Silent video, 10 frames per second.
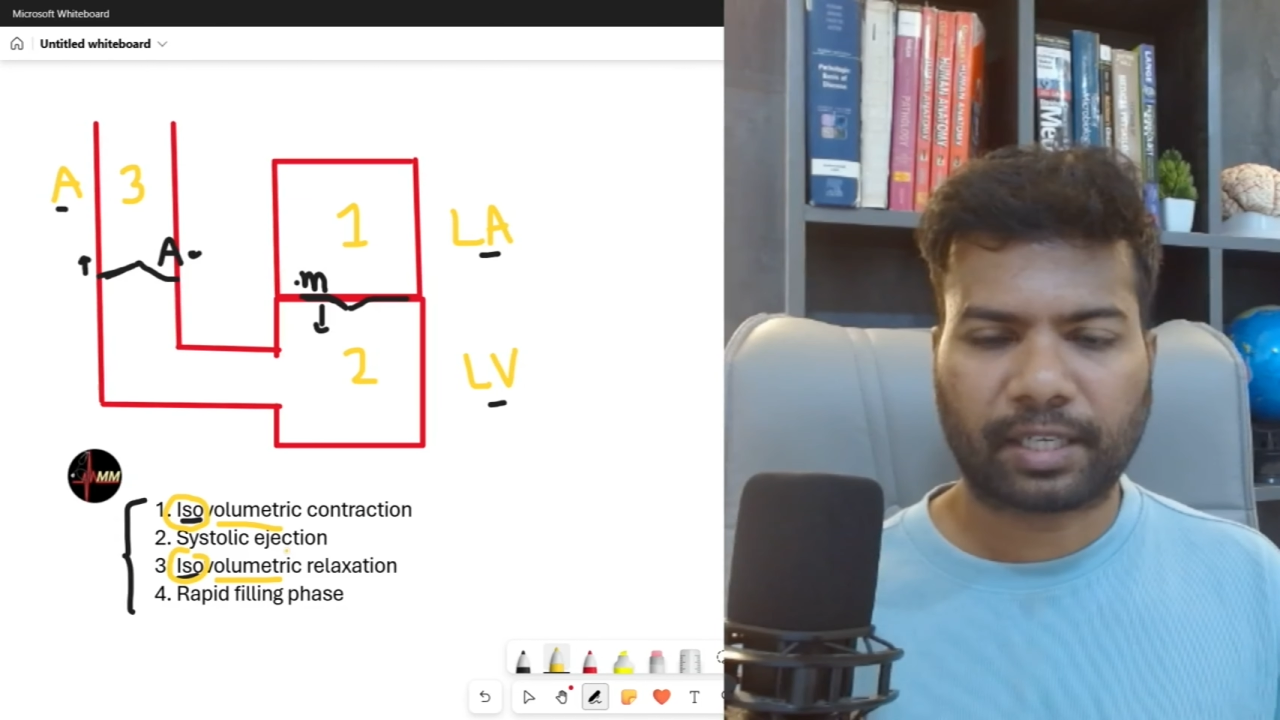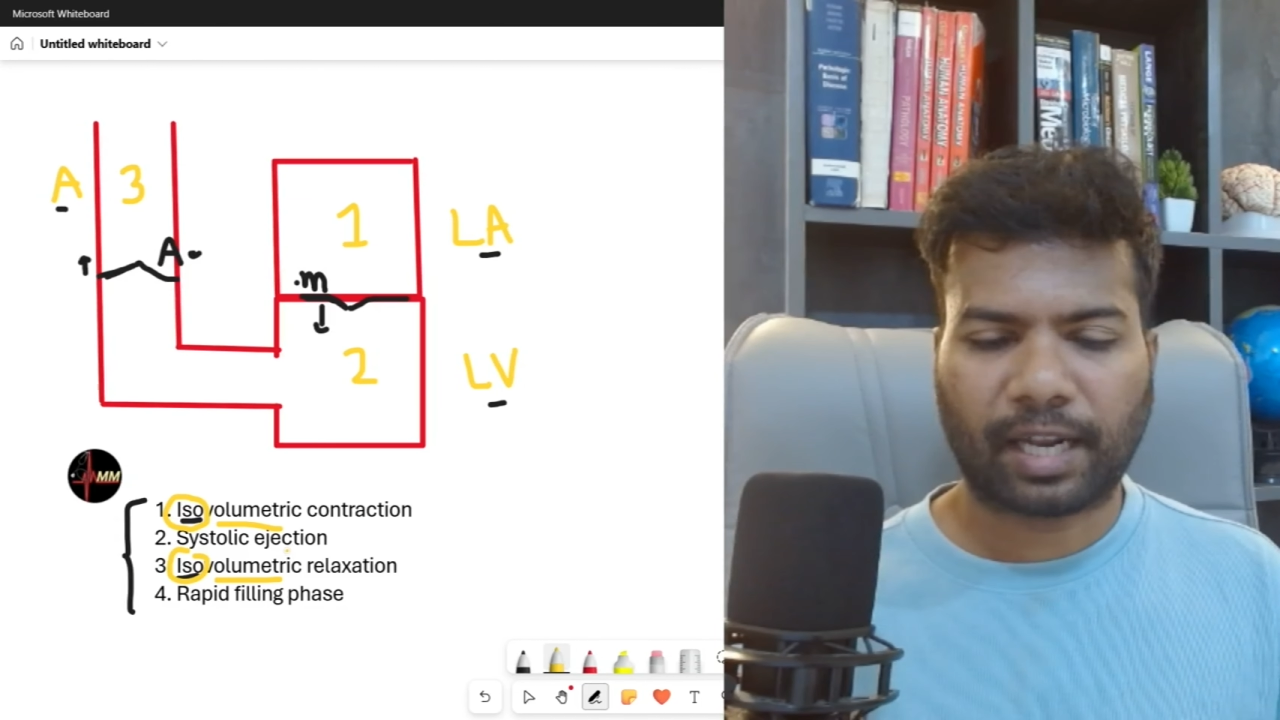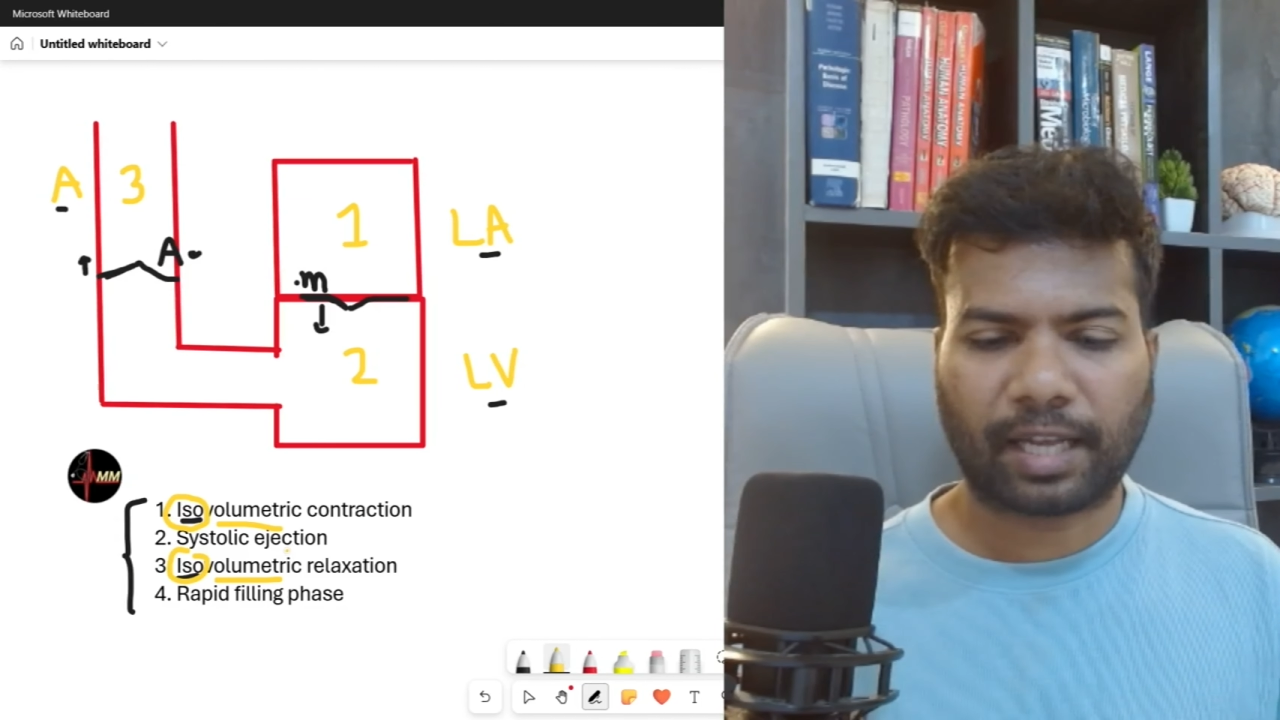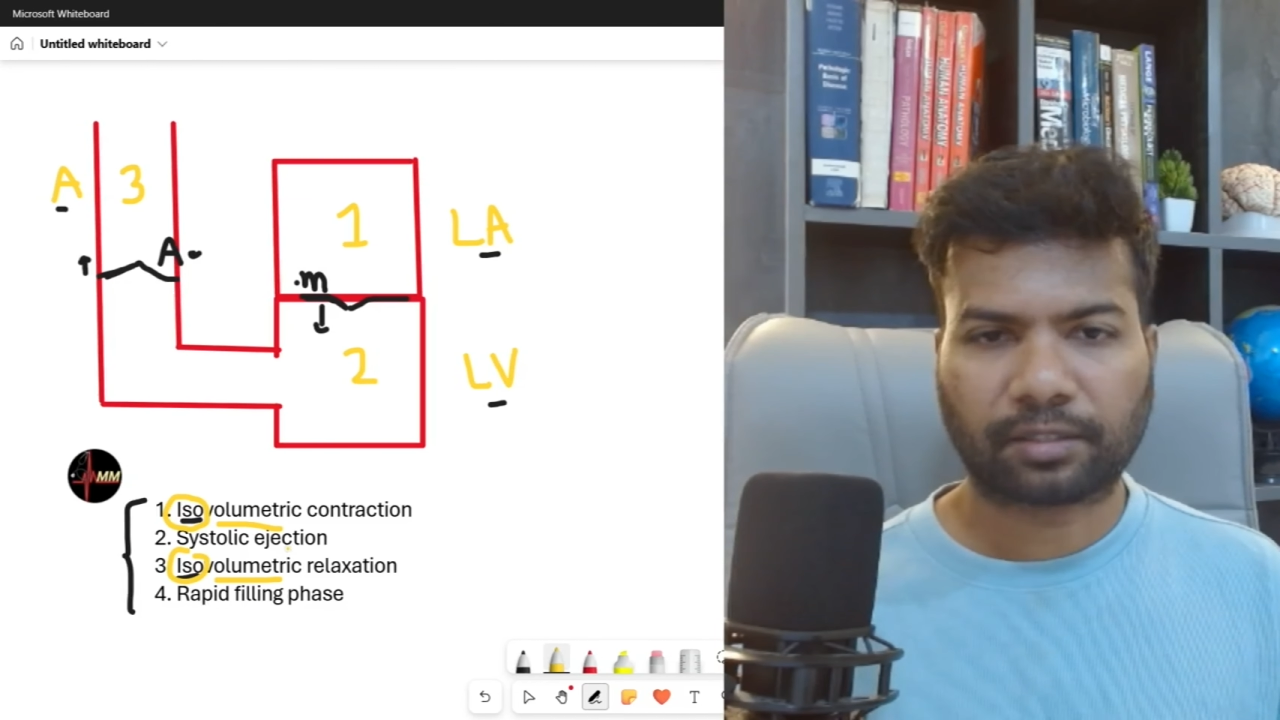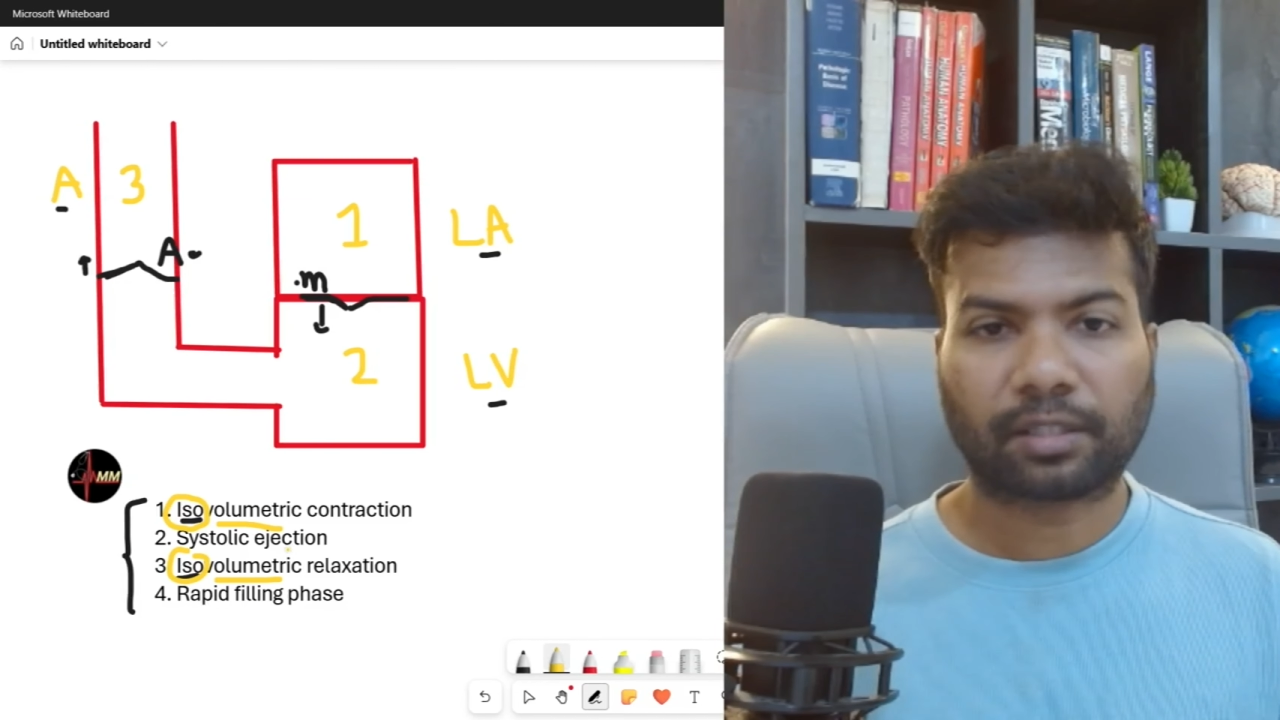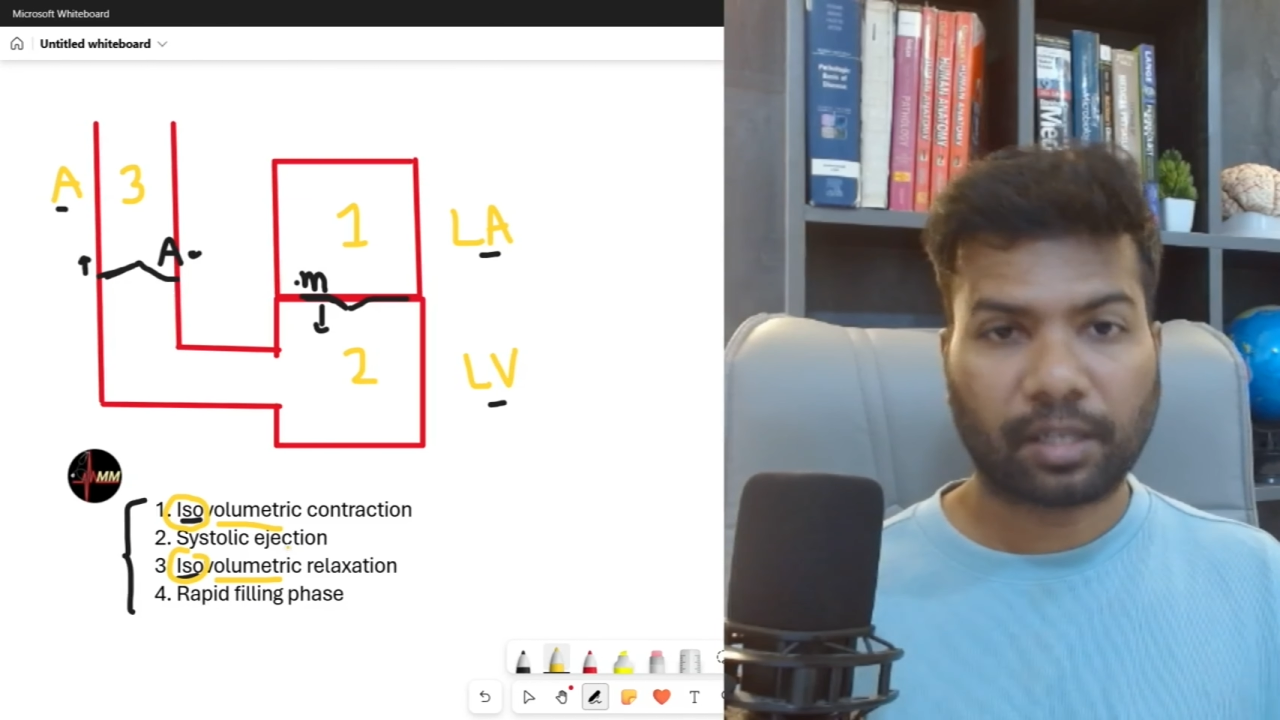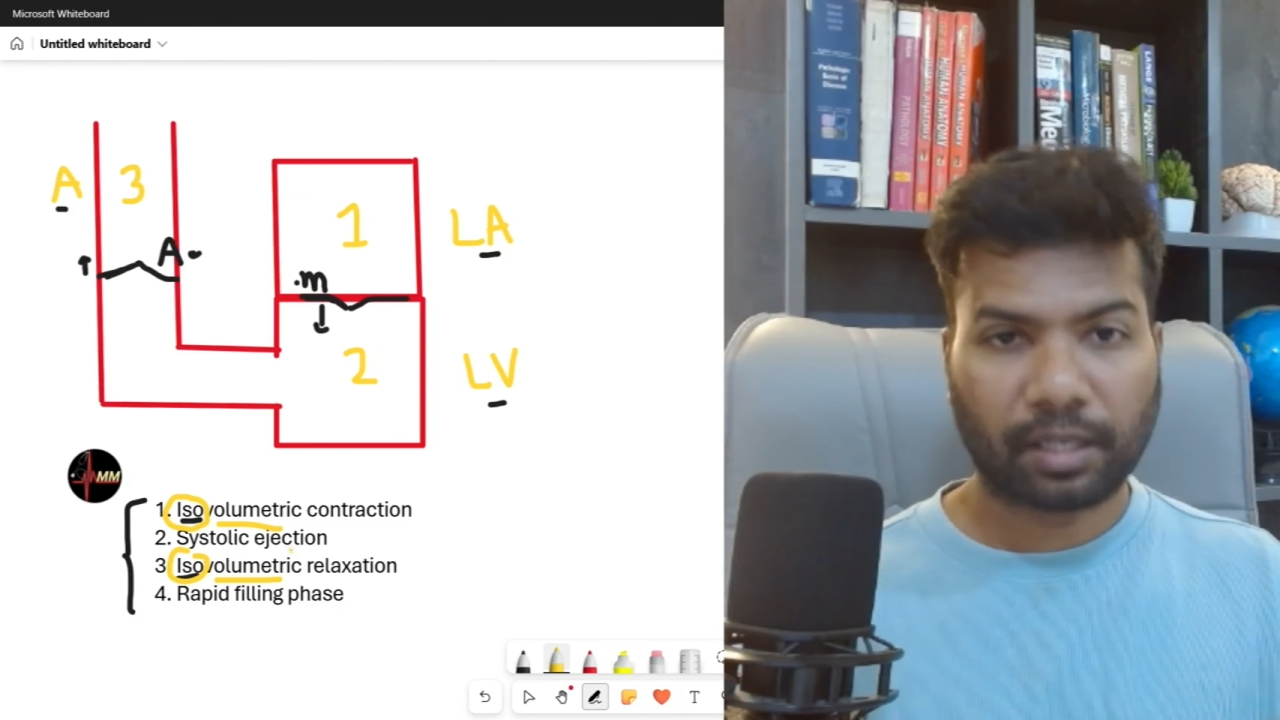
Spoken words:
relaxation.